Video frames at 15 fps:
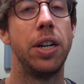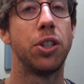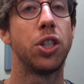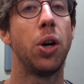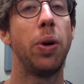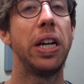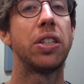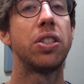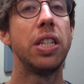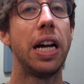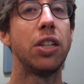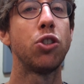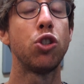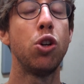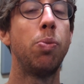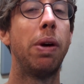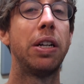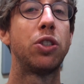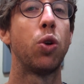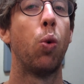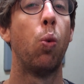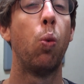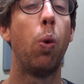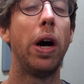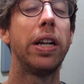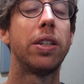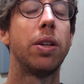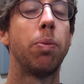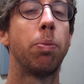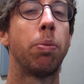So it's not so much
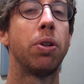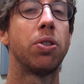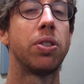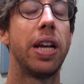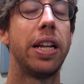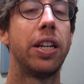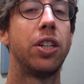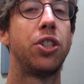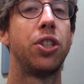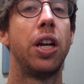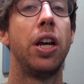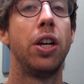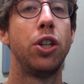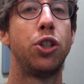what percentage